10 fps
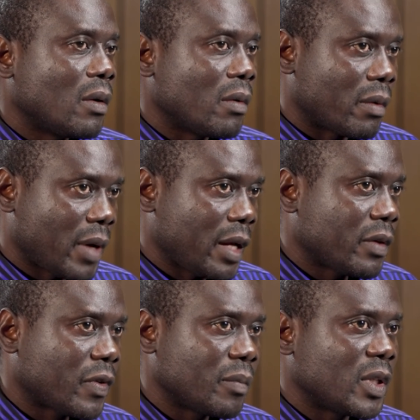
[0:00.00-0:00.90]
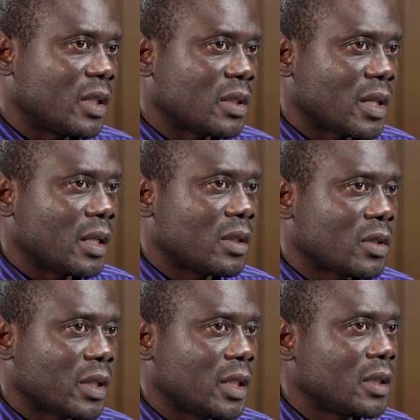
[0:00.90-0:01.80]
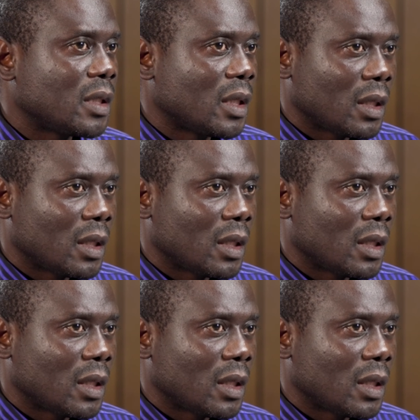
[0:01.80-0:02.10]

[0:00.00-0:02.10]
right from the design stage